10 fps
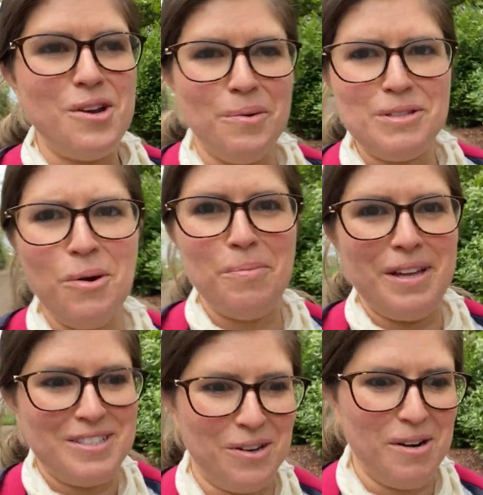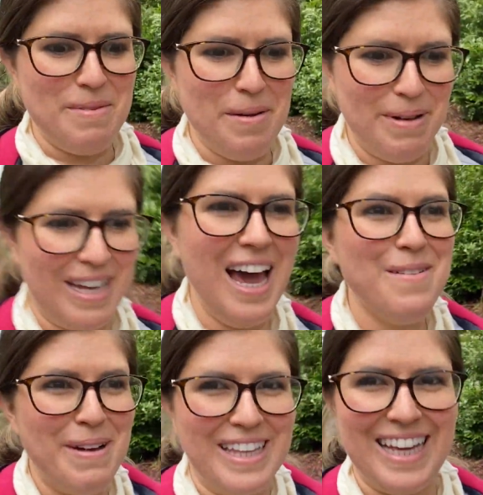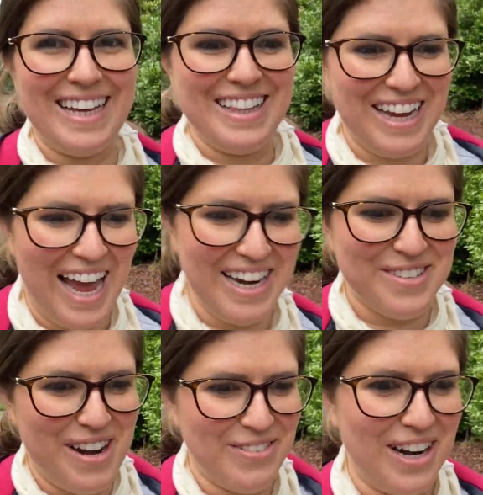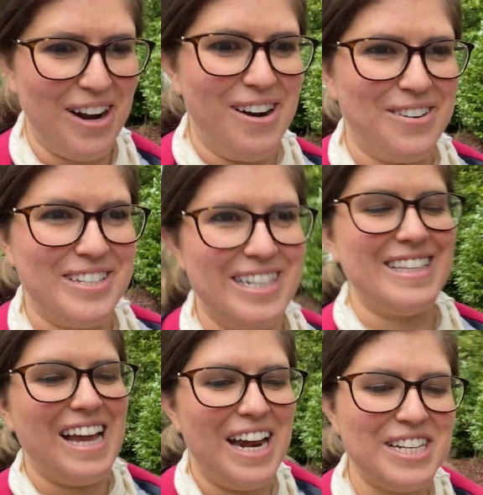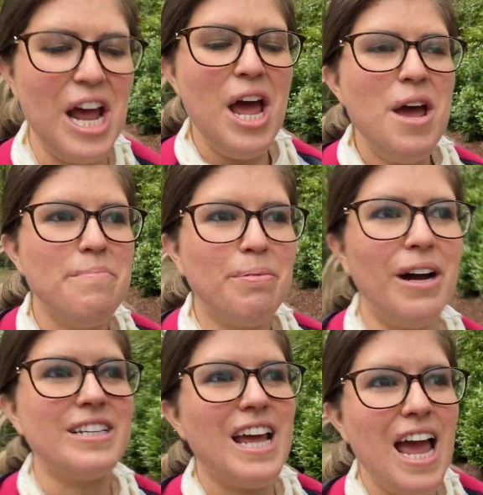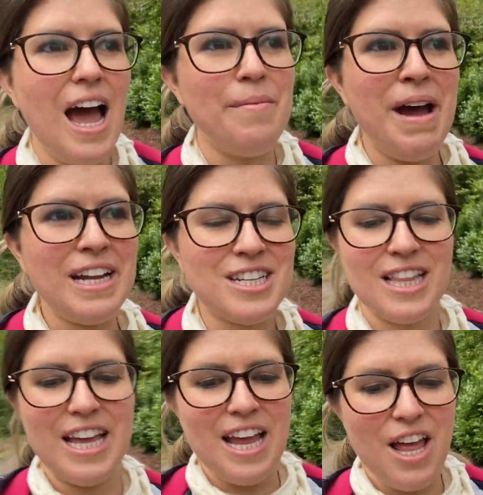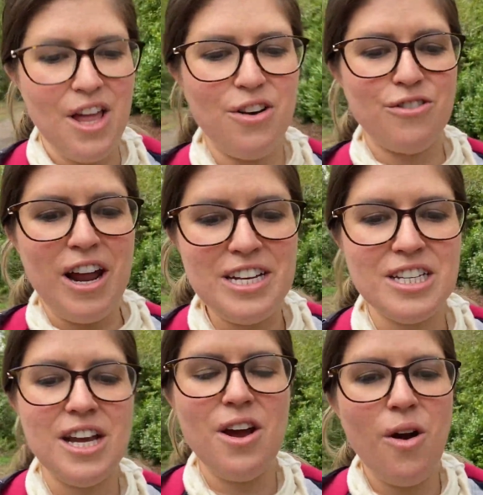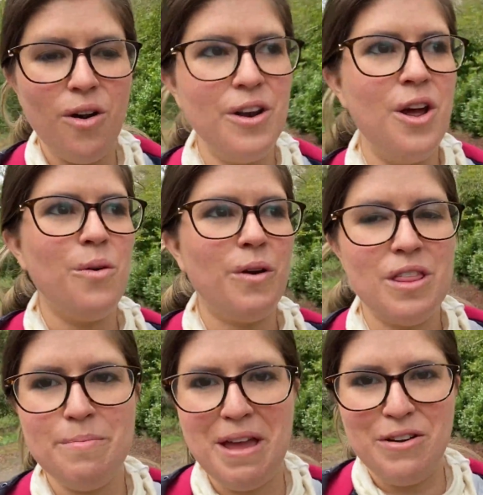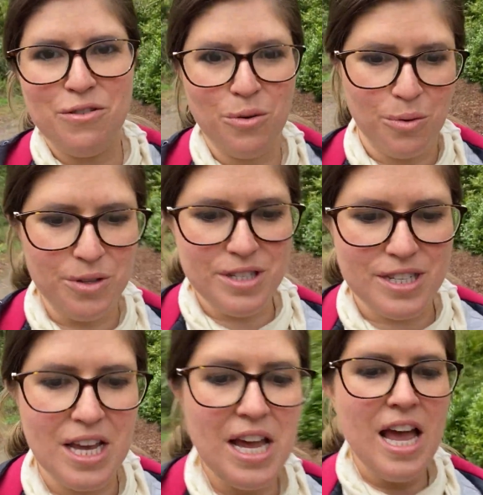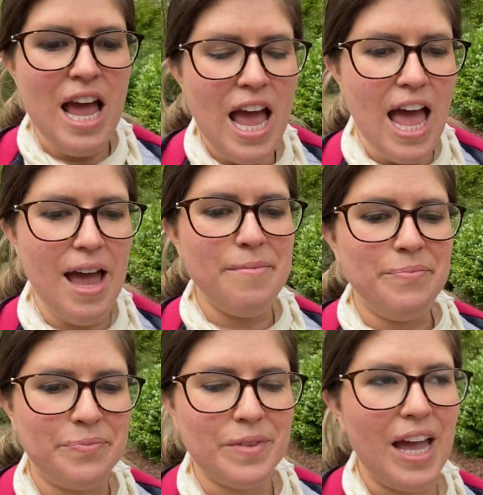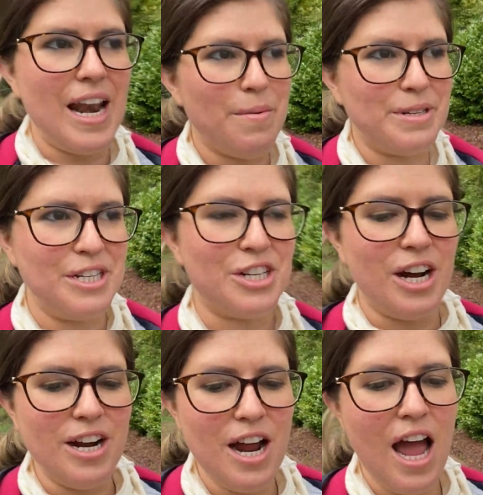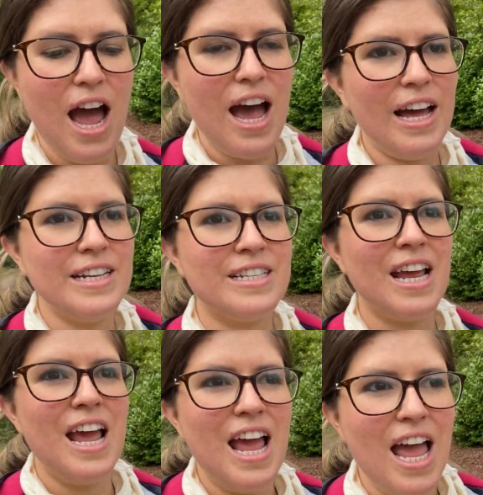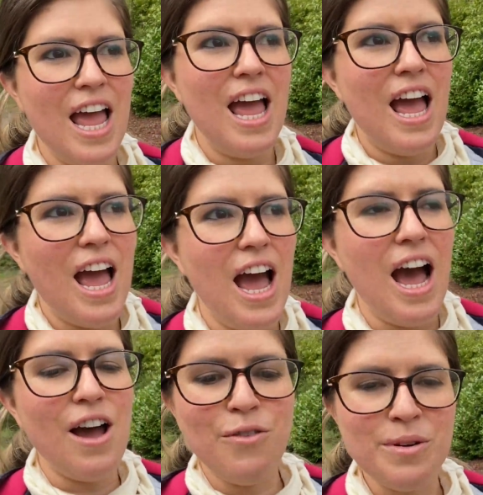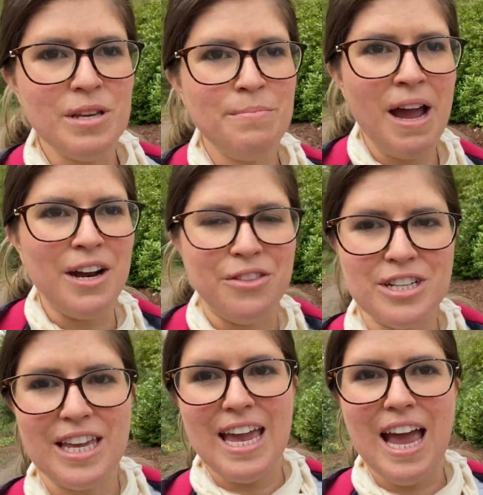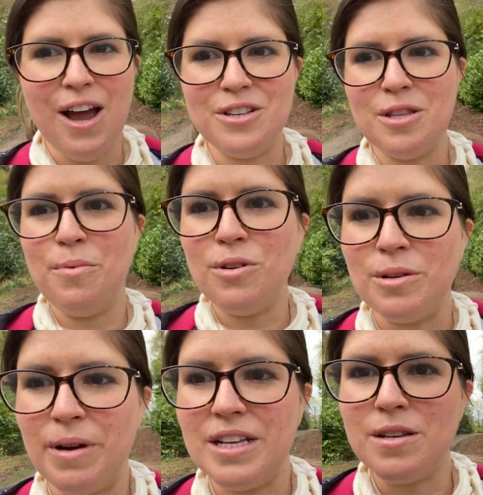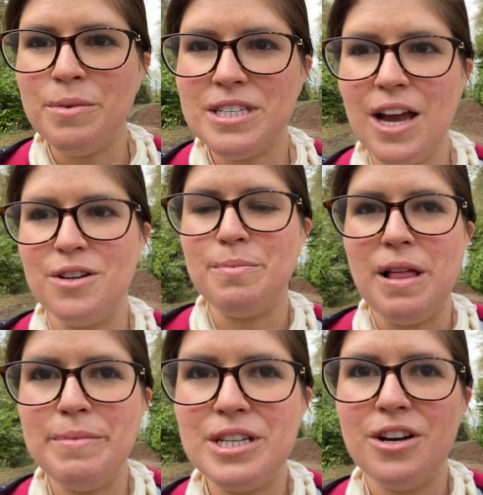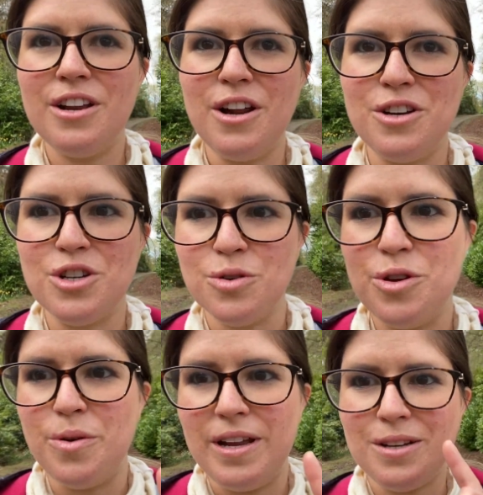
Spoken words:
always hope that it's not going to be a big thing at the garage whenever a car goes into the garage. But I'm actually right on one of the main roads in Aberdeenshire, and I've always admired, there's a gatehouse at the bottom, right? Someone's house, but let me turn you around and show you it